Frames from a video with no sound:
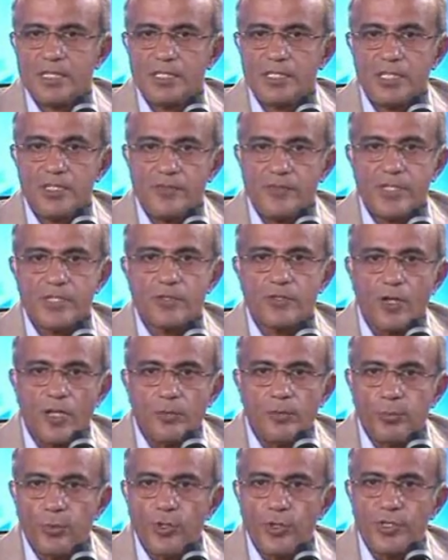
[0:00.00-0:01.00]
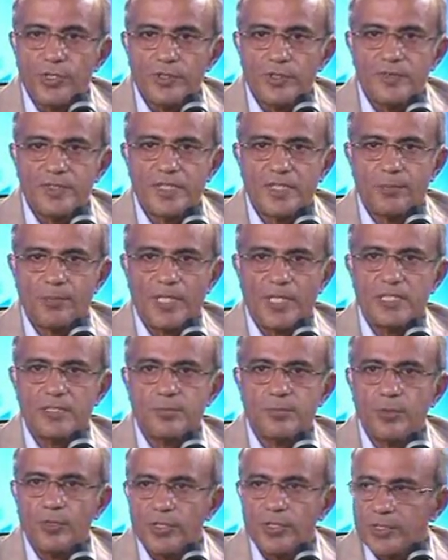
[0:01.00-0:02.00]
Didn't we solve polio with the
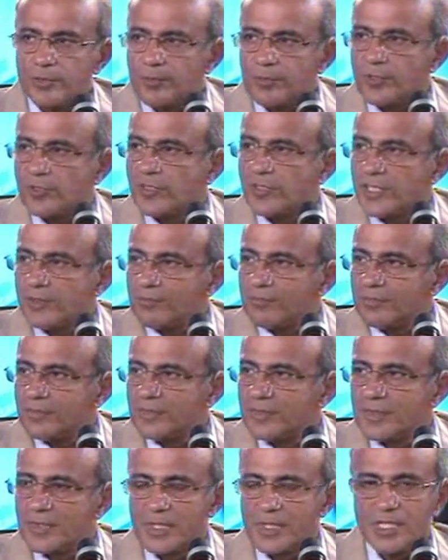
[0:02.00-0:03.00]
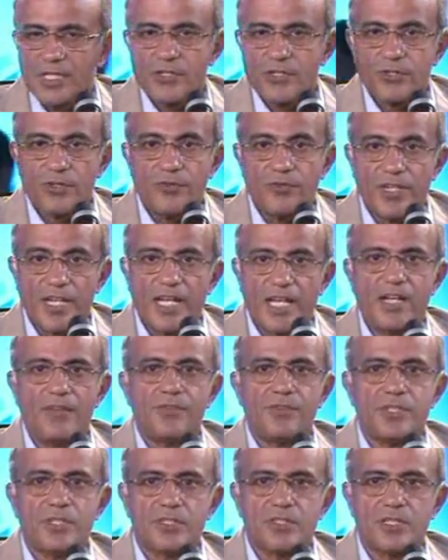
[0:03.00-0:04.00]
Pulse Polio program? So we
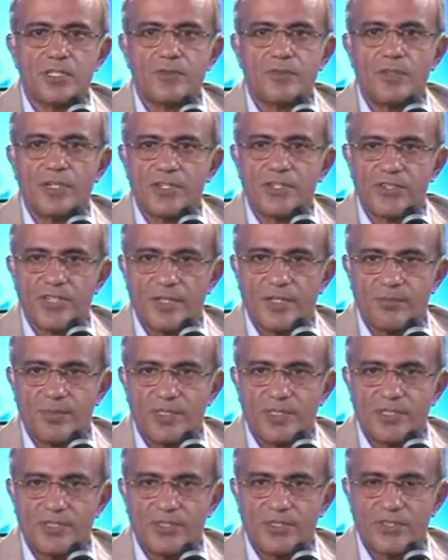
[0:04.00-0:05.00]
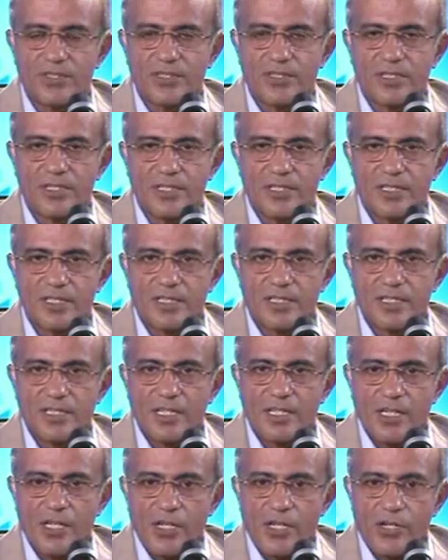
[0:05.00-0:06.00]
have successful examples.
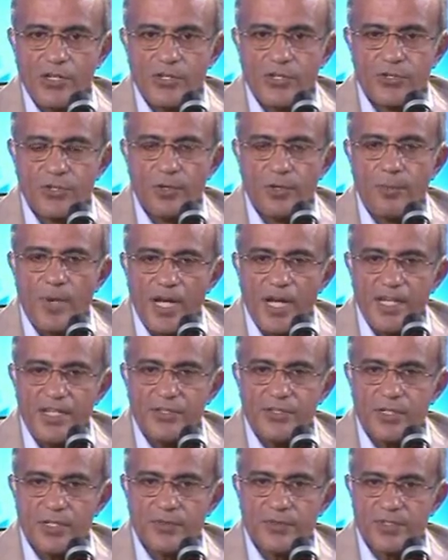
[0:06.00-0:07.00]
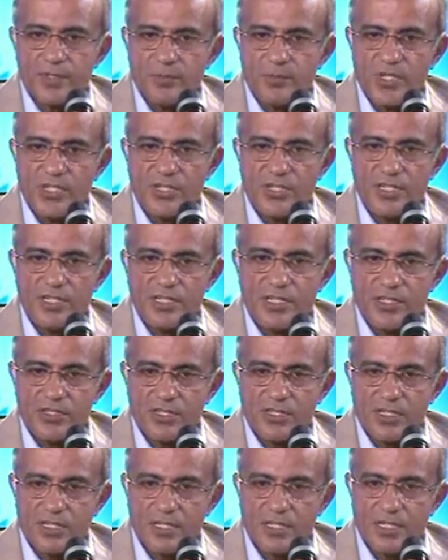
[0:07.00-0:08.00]
So my sort of submission
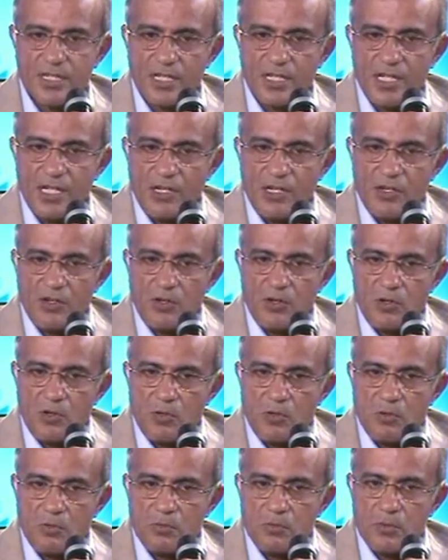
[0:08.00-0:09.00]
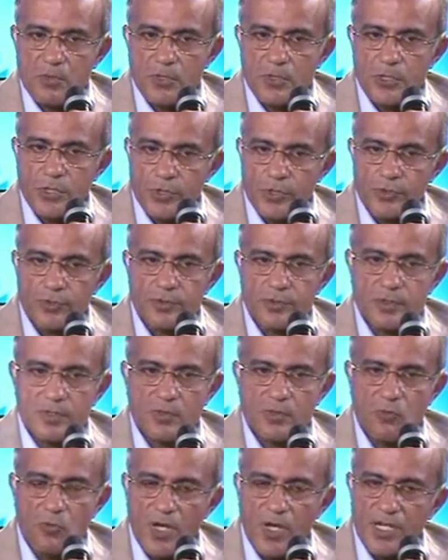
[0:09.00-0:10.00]
is 2.
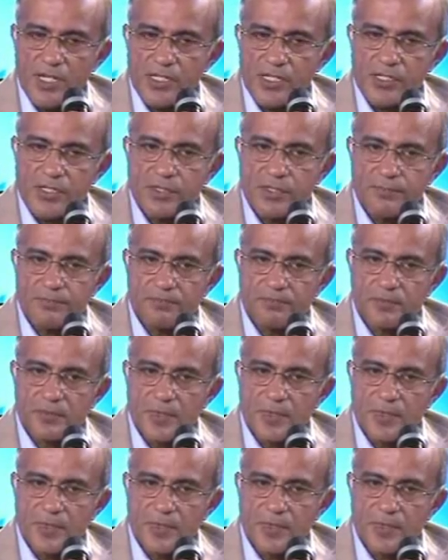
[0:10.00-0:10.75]
One is